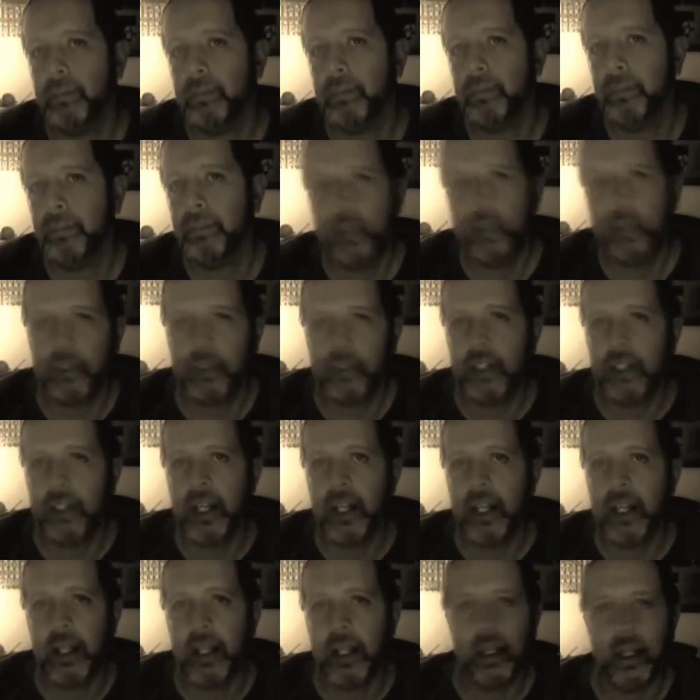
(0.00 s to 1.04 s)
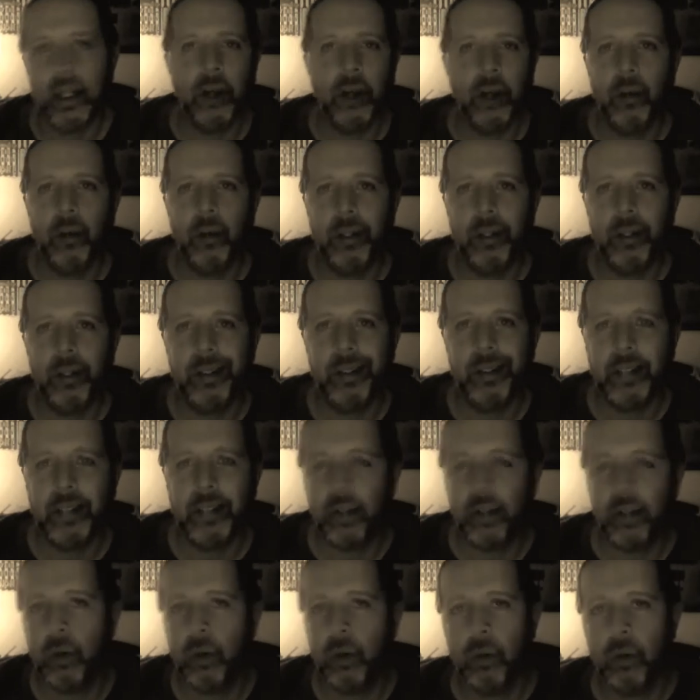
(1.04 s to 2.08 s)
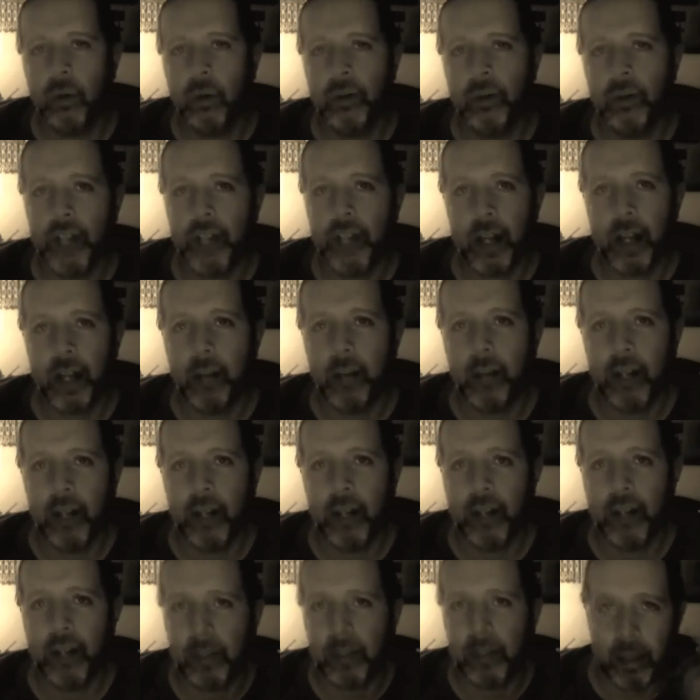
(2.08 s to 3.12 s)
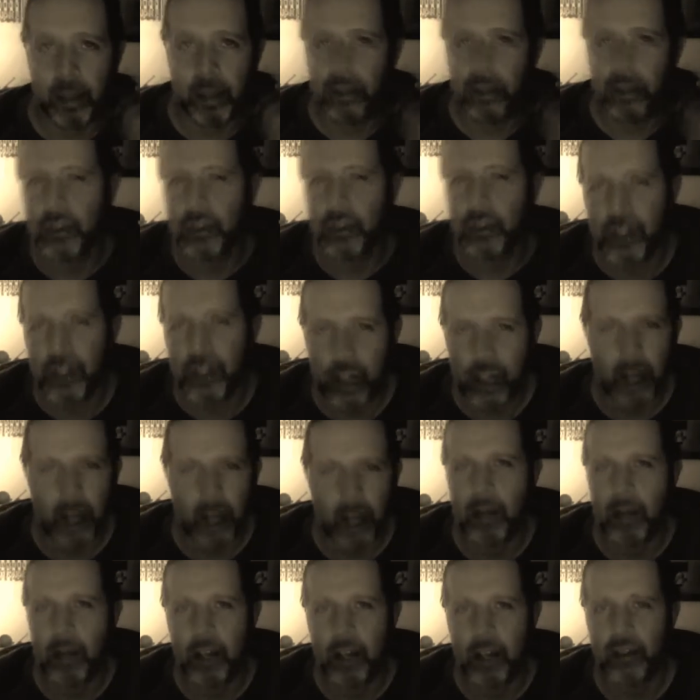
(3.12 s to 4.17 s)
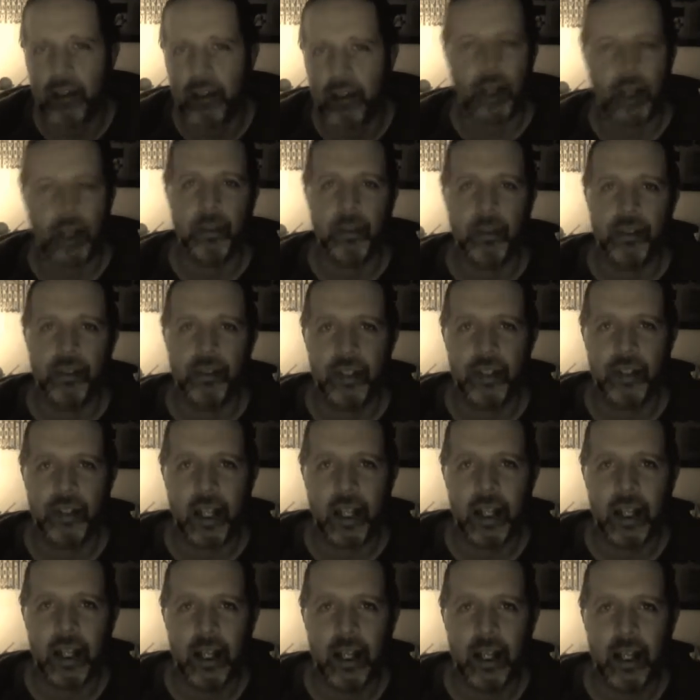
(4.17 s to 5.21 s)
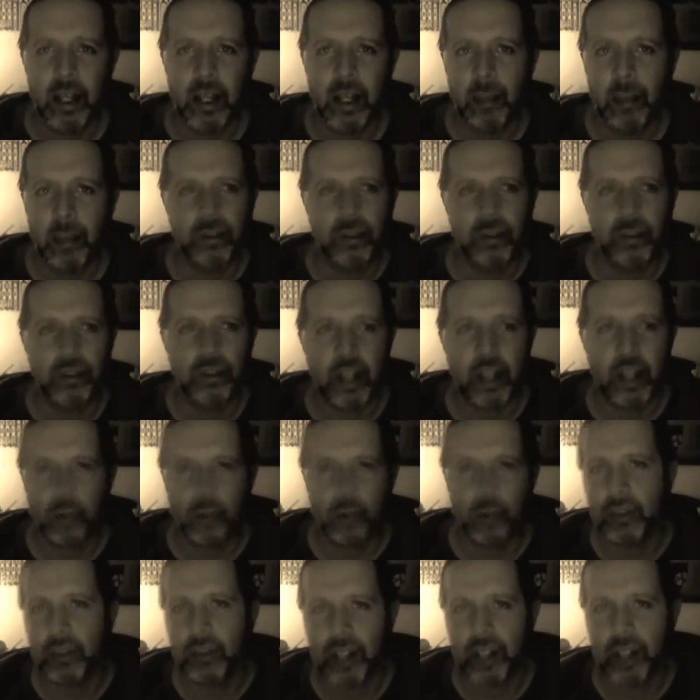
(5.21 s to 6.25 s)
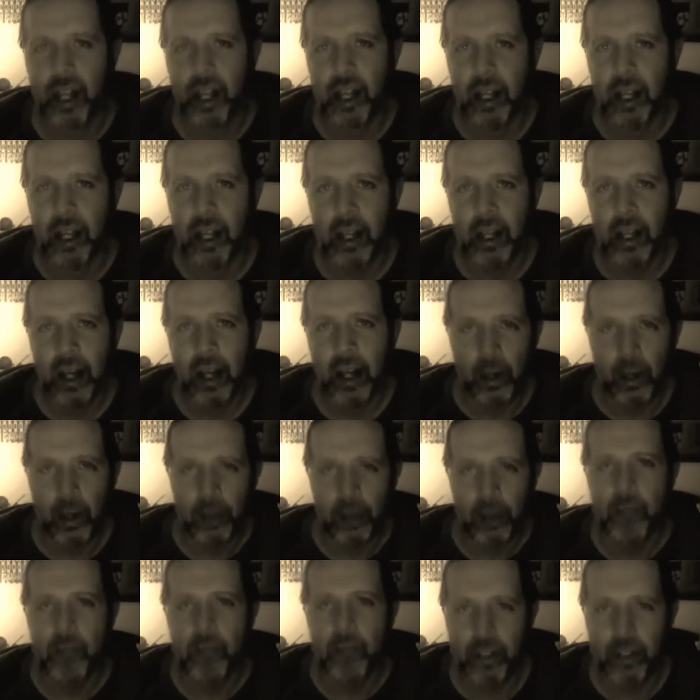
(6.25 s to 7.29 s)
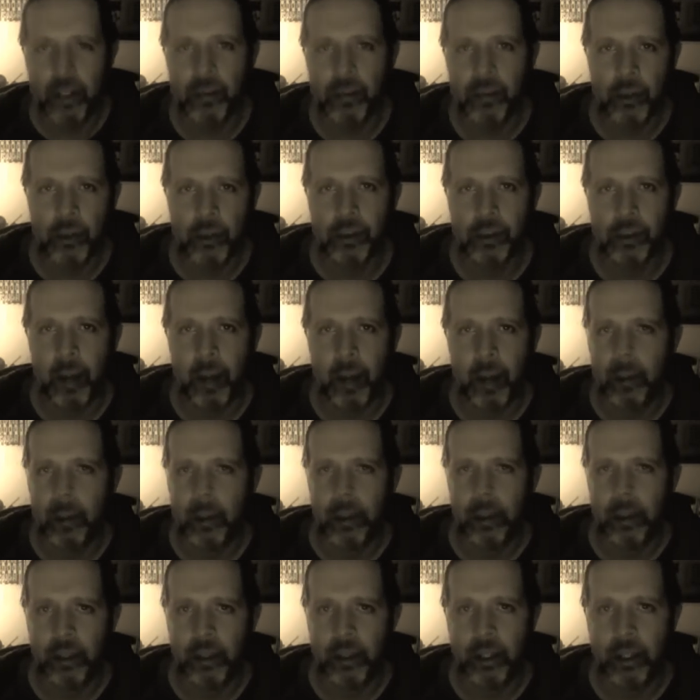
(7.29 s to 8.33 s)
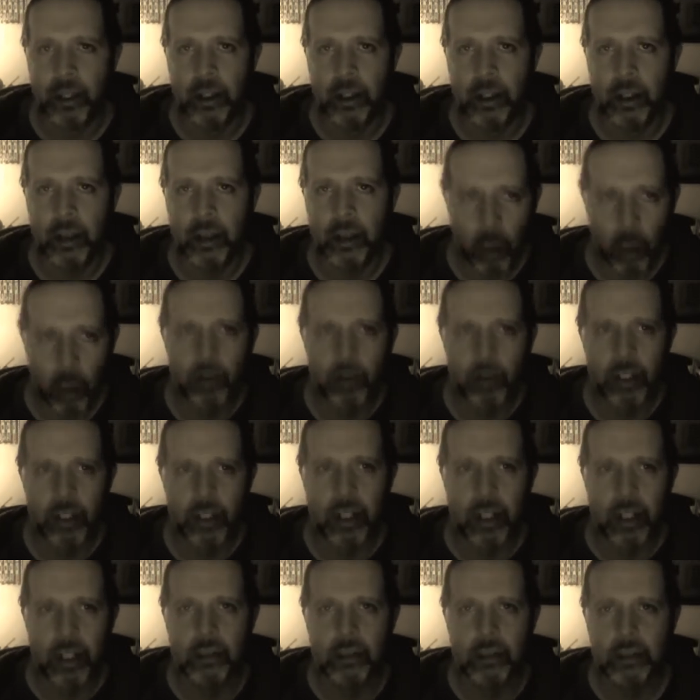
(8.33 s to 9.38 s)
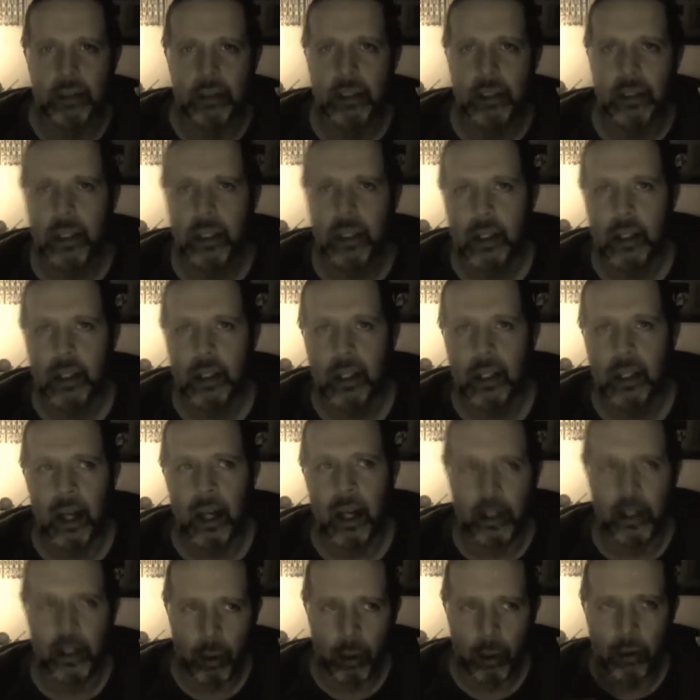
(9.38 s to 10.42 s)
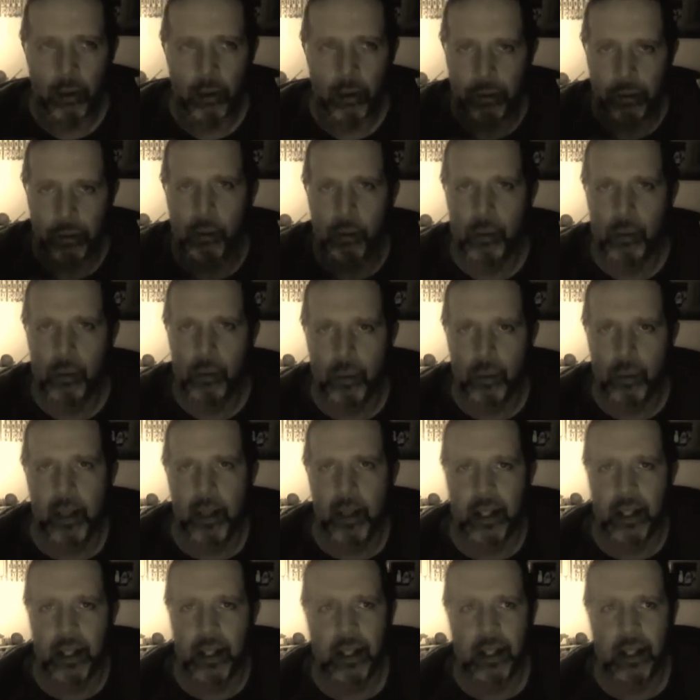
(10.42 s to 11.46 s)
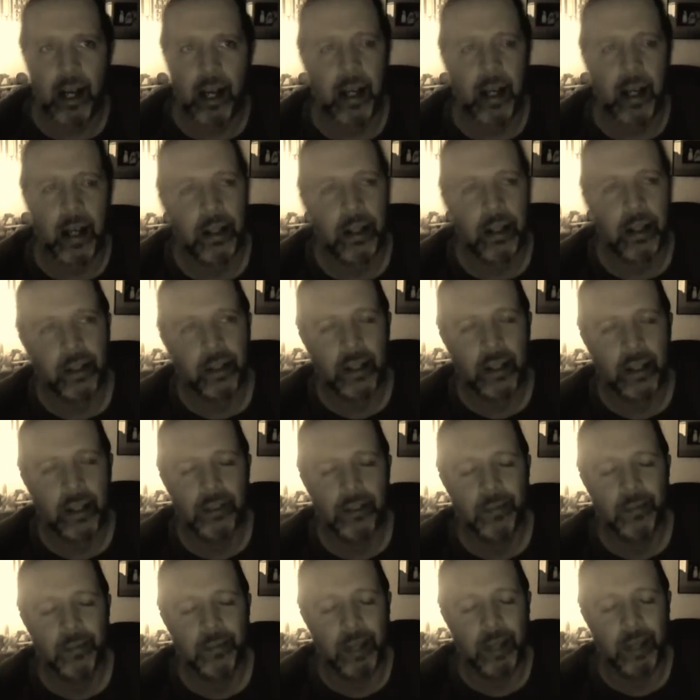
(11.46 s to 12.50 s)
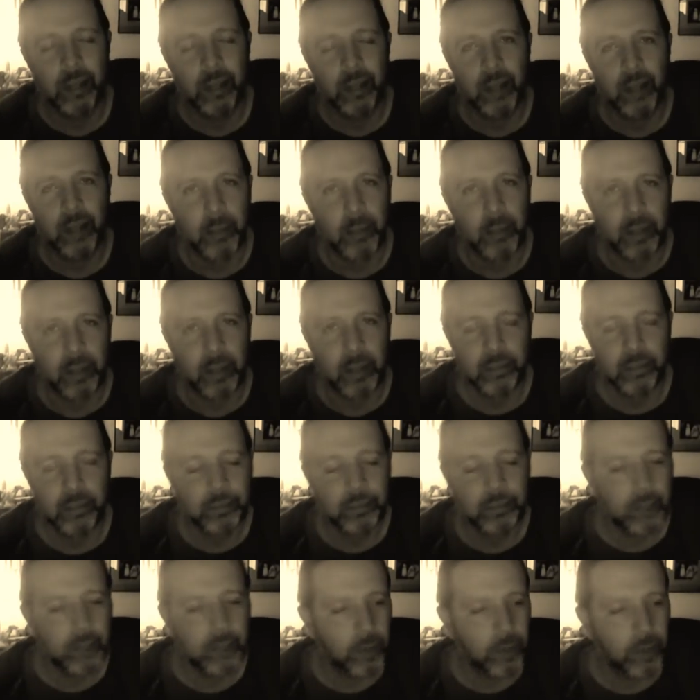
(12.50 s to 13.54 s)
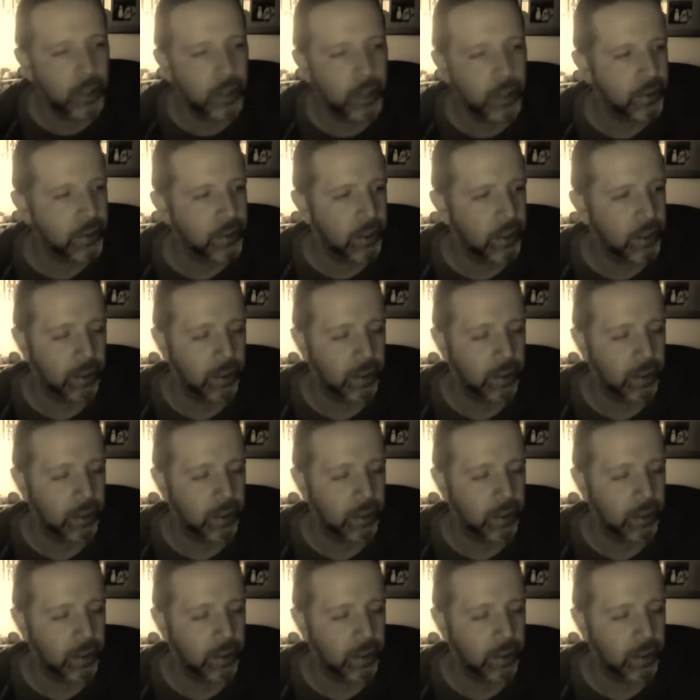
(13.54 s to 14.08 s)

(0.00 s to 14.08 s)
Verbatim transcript: Mr. T, you know, that whole Jedi mind trick, maybe I'll use the Jedi mind trick on Mr. T. Mr. T will say, I heard you made some jokes about me. No, you didn't. No, you didn't. I'm going to go to the fool who made that lie. Or that's, you know, I'm not the greatest, uh,